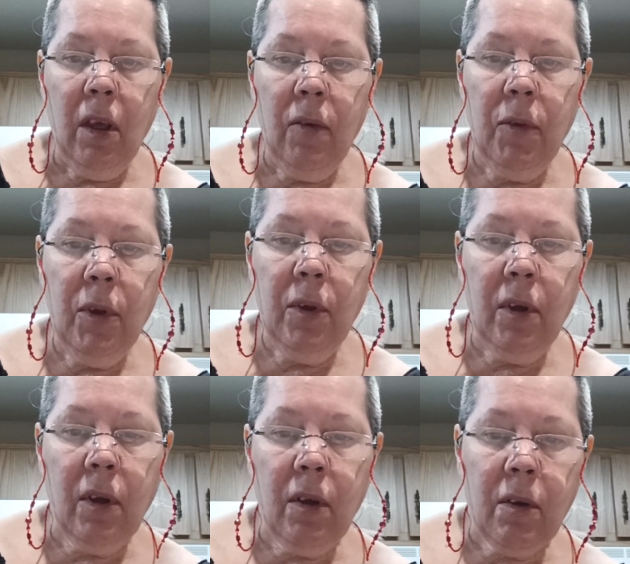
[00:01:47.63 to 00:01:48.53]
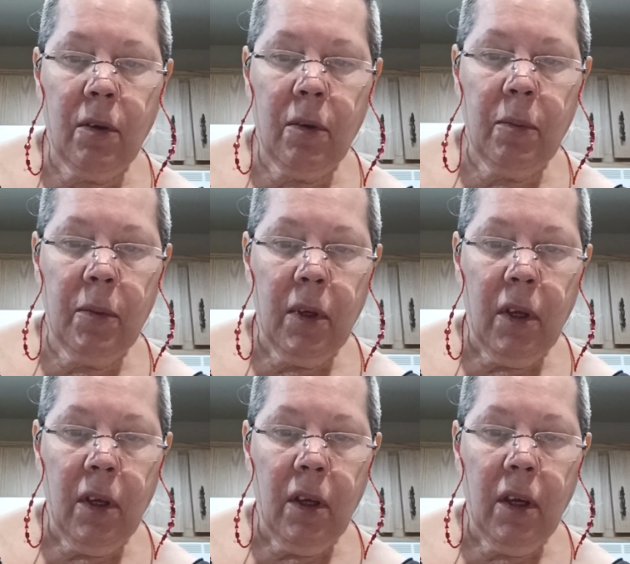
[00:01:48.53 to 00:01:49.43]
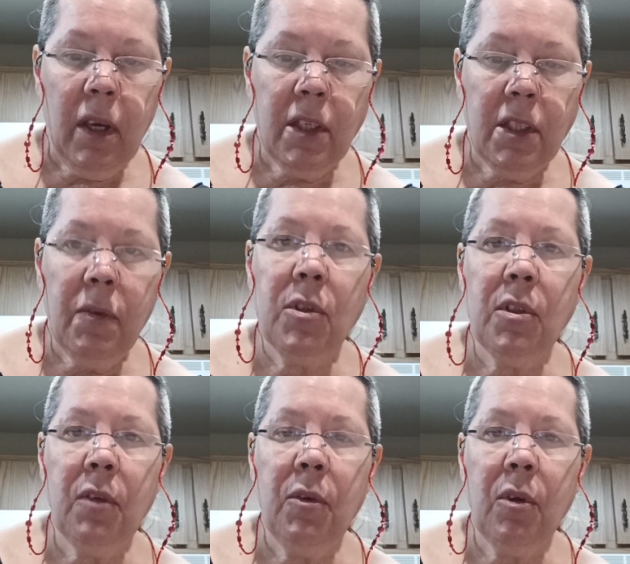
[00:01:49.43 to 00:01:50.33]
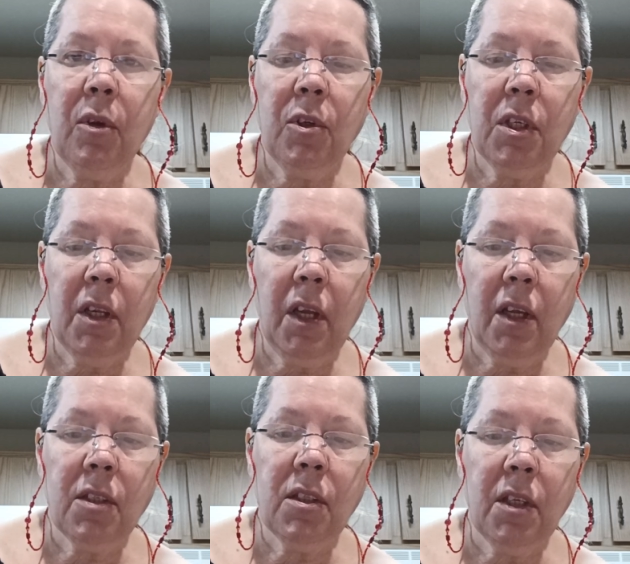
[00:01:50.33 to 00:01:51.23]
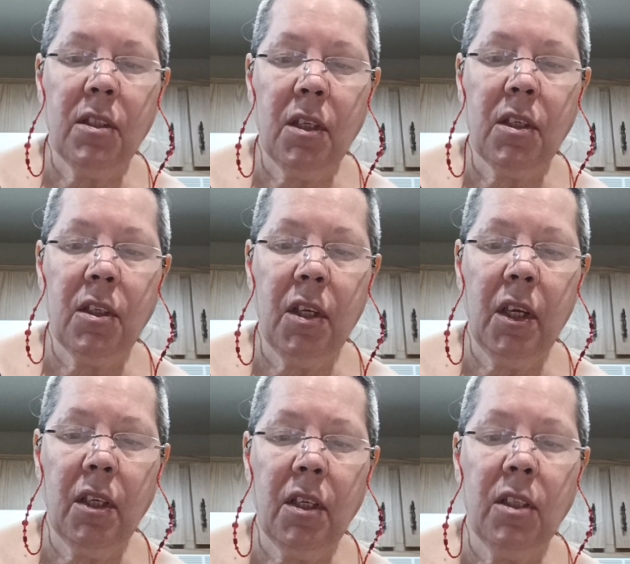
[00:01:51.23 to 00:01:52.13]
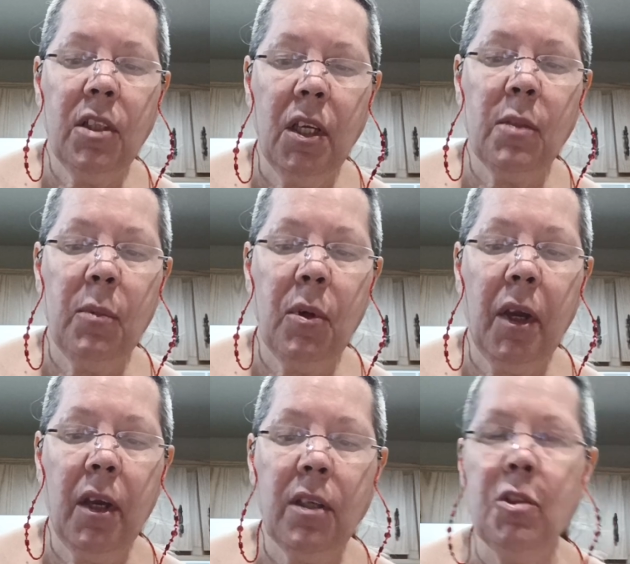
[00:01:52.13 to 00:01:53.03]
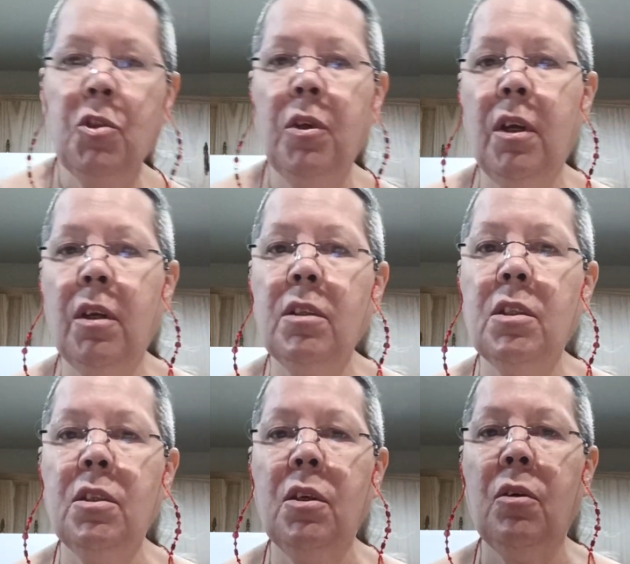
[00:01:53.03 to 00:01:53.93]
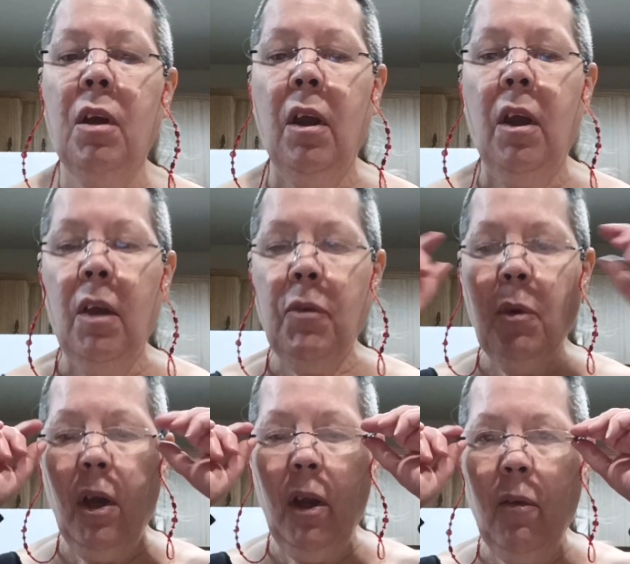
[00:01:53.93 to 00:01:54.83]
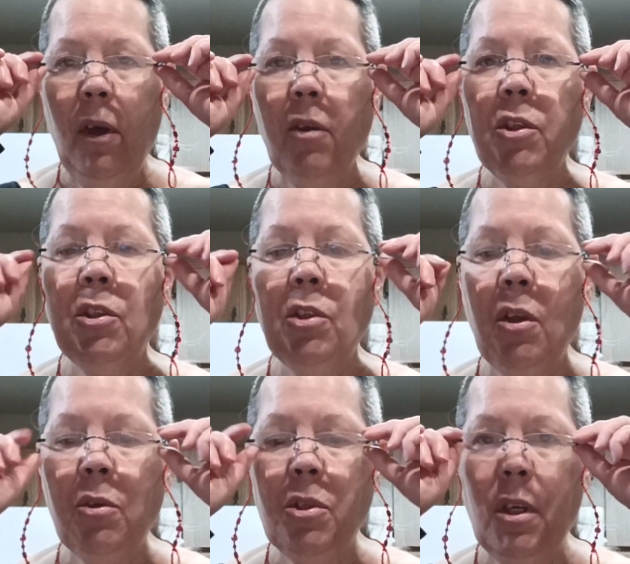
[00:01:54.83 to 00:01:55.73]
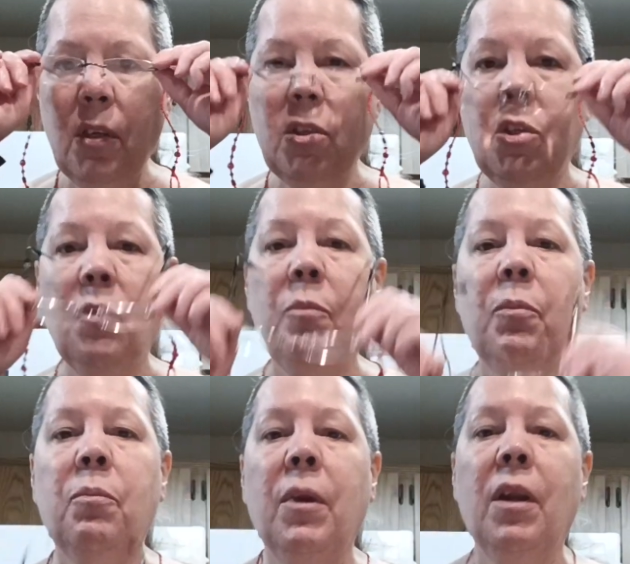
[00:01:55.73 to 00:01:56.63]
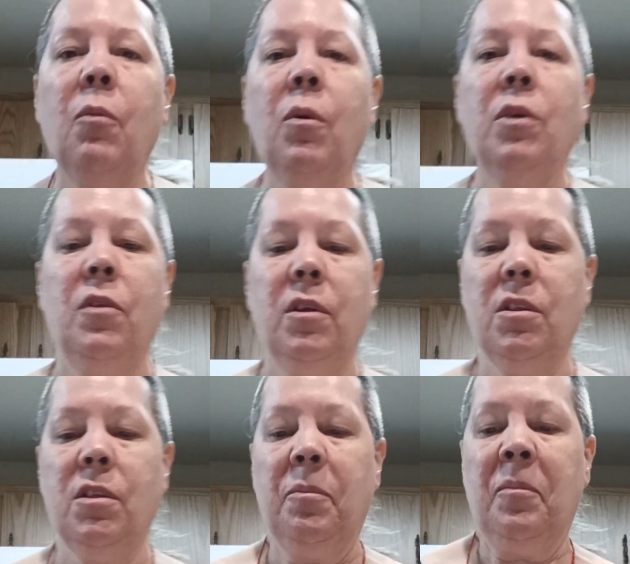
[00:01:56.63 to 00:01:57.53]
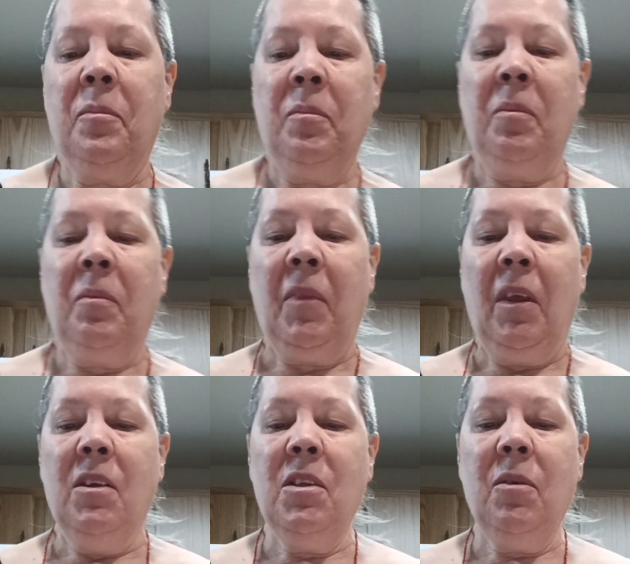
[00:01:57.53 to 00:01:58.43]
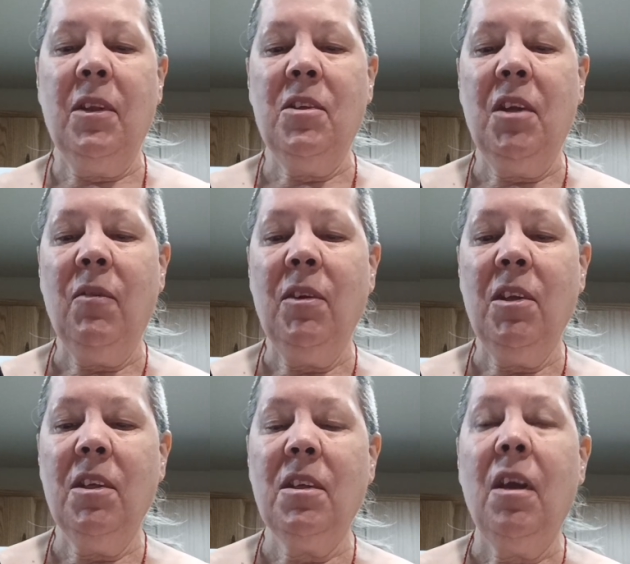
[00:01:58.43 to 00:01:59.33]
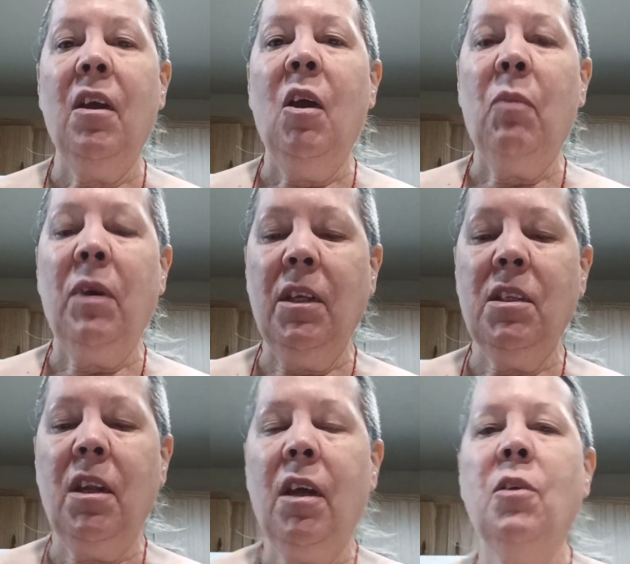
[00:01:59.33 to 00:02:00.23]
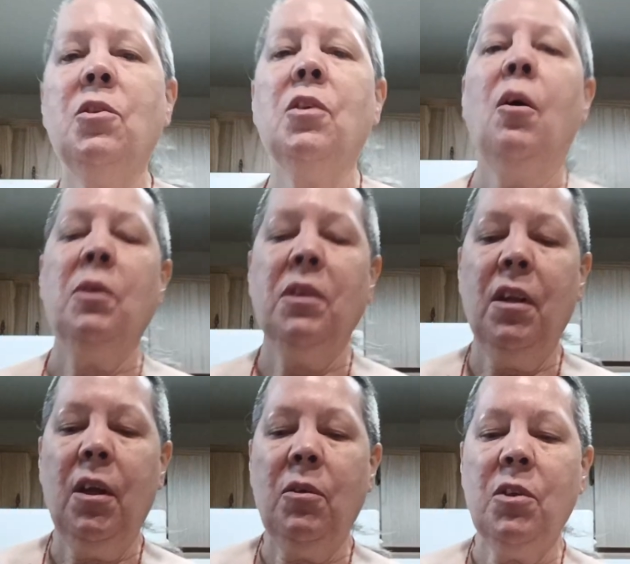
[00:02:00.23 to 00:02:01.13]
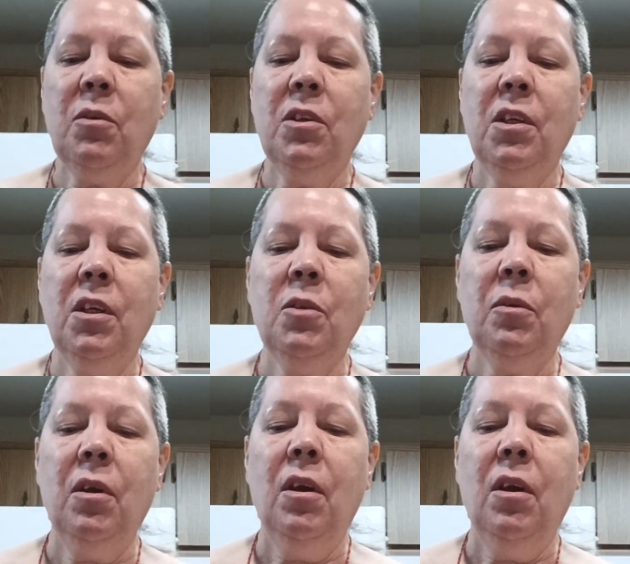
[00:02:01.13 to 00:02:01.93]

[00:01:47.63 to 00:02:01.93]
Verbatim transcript: if you uh I guess if it's if you're allergic, it has it says contains milk, eggs, and tree nuts. So if you have allergies to those things, you might not want this. So let's dive into this. My kids and I used to always get Arizona teas